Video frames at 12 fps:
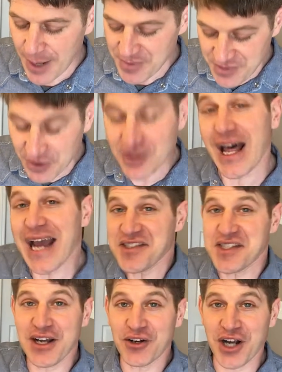The last
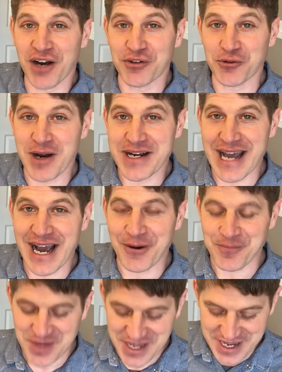thing I'll cover right now
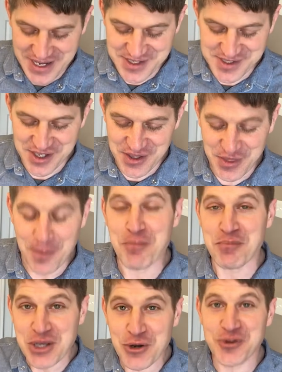is the
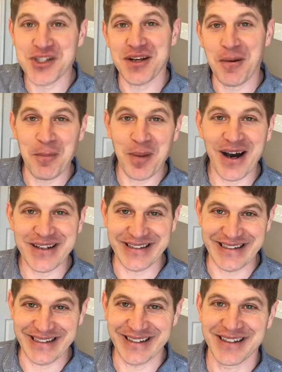mute
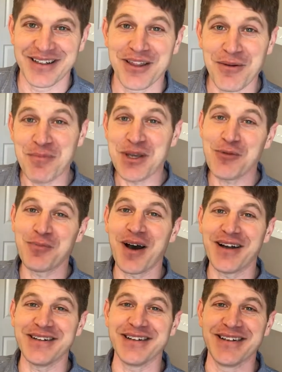button. The mute
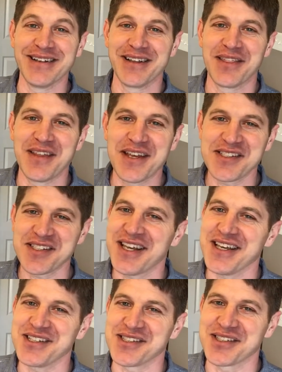button, this
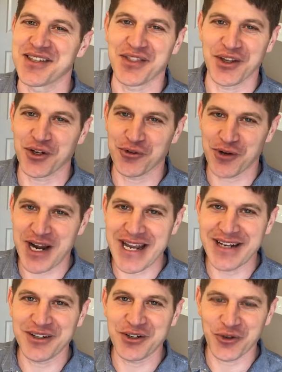is the
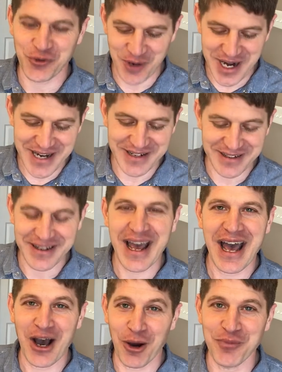great
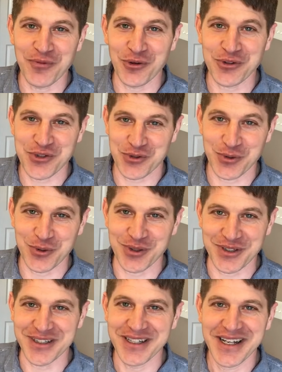helpful
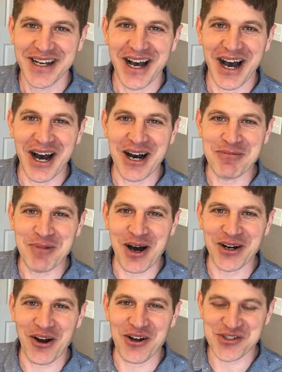tool on
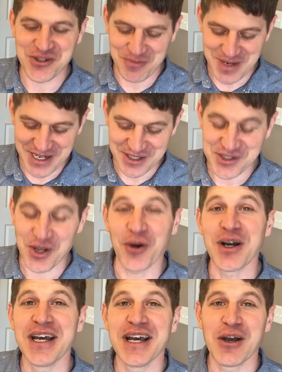all Zoom meetings. So
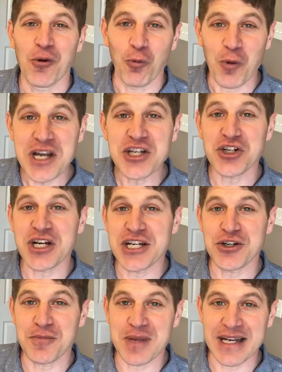when you're in
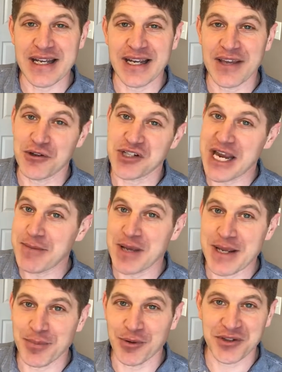your meeting and there's 8
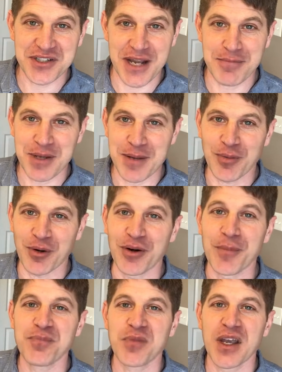people or 10
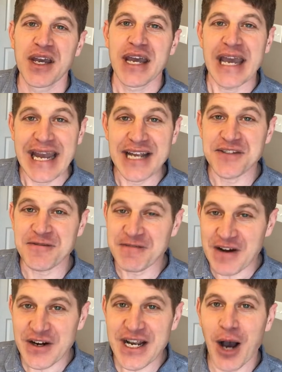people, it's
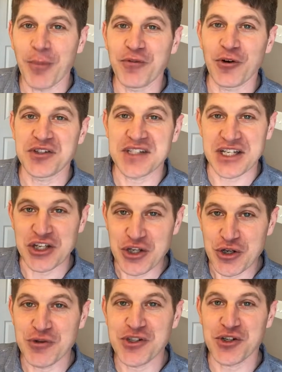very helpful to
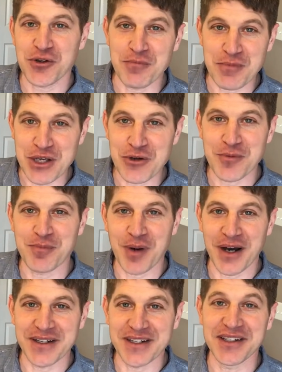use your mute
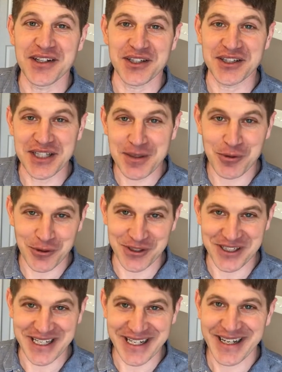button
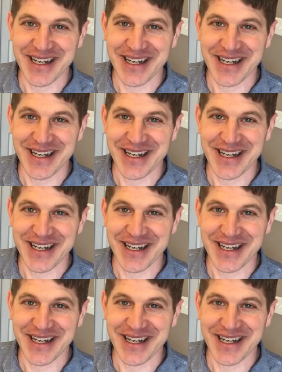liberally.